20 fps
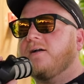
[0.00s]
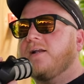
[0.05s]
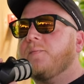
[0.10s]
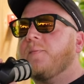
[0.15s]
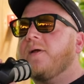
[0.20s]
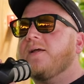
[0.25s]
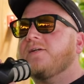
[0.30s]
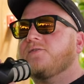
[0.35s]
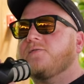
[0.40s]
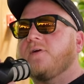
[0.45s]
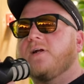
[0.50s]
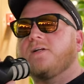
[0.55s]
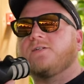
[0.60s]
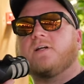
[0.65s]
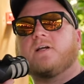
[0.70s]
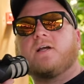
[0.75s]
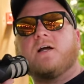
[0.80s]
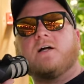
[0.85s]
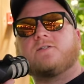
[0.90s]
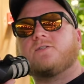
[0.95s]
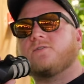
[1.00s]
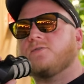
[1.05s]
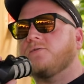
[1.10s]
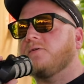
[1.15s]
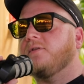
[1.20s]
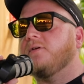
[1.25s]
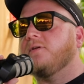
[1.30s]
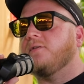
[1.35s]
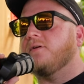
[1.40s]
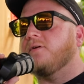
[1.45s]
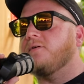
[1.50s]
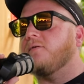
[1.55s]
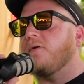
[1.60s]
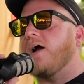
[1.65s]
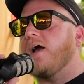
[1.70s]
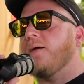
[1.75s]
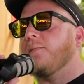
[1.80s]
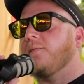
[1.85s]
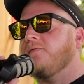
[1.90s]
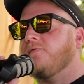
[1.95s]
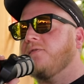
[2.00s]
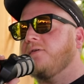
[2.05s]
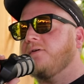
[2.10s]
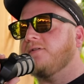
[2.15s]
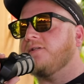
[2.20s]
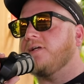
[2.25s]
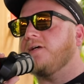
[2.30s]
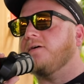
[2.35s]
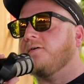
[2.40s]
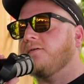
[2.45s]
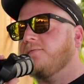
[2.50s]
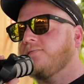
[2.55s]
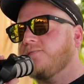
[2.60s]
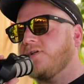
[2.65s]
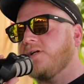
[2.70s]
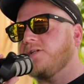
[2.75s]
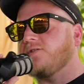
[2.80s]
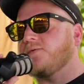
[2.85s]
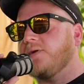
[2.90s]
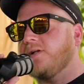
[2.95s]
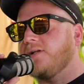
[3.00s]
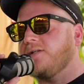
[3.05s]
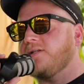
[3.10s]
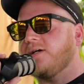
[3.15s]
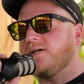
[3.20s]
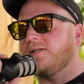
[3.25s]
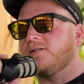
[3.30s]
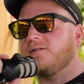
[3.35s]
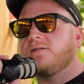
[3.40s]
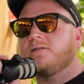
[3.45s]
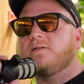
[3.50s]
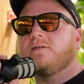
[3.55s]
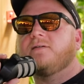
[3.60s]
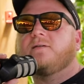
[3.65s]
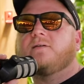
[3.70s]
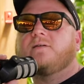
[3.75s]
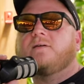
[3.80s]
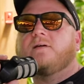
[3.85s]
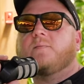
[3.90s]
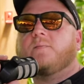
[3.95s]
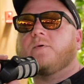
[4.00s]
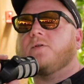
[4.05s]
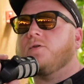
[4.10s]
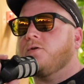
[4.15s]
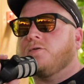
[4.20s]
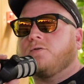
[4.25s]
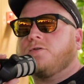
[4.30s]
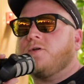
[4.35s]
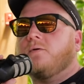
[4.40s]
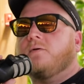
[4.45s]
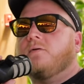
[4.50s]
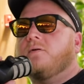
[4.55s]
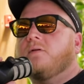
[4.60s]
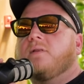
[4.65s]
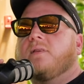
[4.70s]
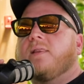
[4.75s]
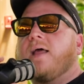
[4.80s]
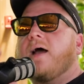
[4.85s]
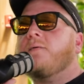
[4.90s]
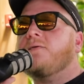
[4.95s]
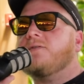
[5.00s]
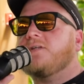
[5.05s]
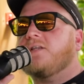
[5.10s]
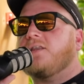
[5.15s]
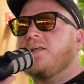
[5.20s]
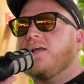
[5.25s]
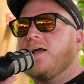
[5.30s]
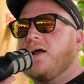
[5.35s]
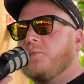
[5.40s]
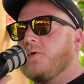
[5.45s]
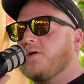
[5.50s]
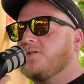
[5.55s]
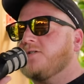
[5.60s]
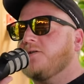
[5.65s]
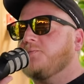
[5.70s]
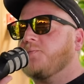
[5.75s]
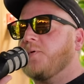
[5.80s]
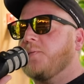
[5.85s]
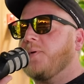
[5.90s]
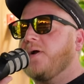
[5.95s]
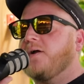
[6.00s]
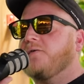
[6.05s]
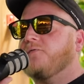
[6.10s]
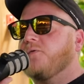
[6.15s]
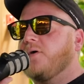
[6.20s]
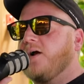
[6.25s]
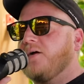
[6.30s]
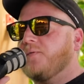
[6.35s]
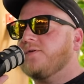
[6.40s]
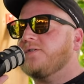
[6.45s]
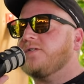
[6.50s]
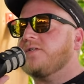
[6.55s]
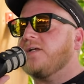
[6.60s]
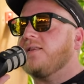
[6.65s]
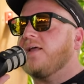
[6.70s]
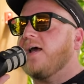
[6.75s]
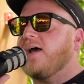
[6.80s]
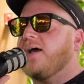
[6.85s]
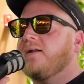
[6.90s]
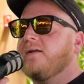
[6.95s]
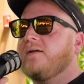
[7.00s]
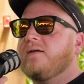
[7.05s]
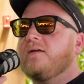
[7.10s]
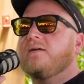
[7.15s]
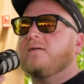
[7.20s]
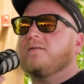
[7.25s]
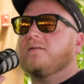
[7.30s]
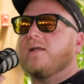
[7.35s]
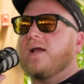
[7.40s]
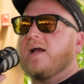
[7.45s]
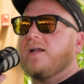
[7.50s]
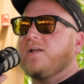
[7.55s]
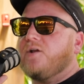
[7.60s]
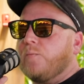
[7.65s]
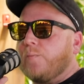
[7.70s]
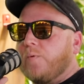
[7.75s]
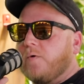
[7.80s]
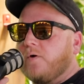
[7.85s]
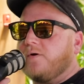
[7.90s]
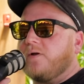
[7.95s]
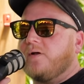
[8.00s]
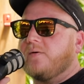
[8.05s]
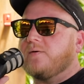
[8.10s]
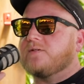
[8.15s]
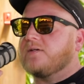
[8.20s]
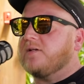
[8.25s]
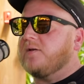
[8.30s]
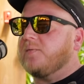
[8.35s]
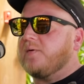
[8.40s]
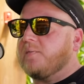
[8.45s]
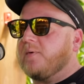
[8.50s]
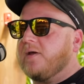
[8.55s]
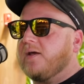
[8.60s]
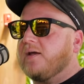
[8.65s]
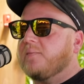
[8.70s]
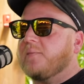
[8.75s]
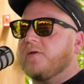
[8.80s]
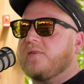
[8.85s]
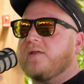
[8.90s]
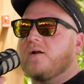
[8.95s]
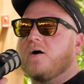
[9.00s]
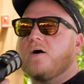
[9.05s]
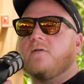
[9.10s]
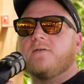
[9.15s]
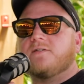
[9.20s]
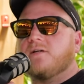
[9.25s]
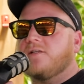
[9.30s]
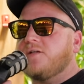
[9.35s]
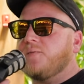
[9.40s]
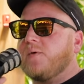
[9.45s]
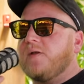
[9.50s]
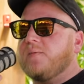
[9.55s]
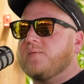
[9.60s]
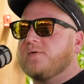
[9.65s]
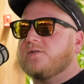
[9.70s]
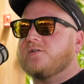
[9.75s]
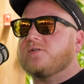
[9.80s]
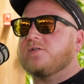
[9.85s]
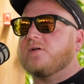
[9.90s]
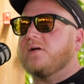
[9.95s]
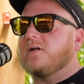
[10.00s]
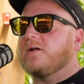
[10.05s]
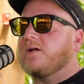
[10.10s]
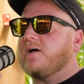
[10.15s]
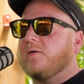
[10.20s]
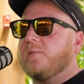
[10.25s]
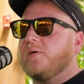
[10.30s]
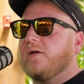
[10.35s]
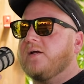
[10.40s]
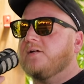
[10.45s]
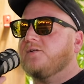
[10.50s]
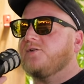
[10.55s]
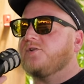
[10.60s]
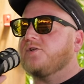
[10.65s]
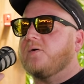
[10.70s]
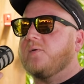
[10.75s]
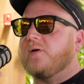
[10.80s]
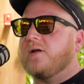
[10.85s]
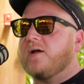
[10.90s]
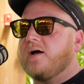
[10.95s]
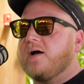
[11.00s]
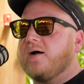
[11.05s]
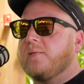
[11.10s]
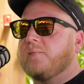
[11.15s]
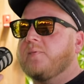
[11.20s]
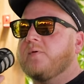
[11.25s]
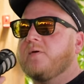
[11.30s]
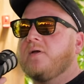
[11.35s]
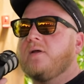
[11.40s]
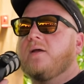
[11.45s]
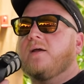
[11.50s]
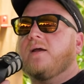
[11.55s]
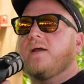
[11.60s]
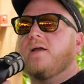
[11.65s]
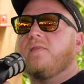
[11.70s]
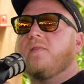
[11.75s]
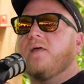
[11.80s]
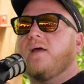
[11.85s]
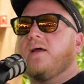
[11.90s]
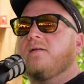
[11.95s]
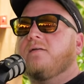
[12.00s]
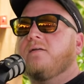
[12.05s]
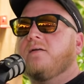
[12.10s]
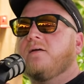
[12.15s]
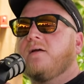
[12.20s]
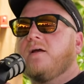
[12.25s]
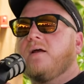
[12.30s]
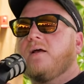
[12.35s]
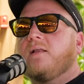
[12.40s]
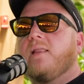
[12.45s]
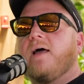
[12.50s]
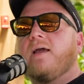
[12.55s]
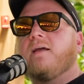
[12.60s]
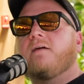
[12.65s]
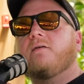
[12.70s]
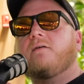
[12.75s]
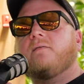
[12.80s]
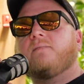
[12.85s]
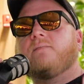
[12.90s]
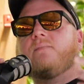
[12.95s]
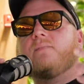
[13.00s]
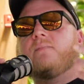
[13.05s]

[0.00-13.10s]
Honey based ranch. It cuts through the, the grime of the dill. So yeah. that's what it does. But you, dude, that was a thing I wasn't prepared for. I will say that. Like I knew Portnoy was going to be big, but then all these other people just started coming and showing up, and then, like,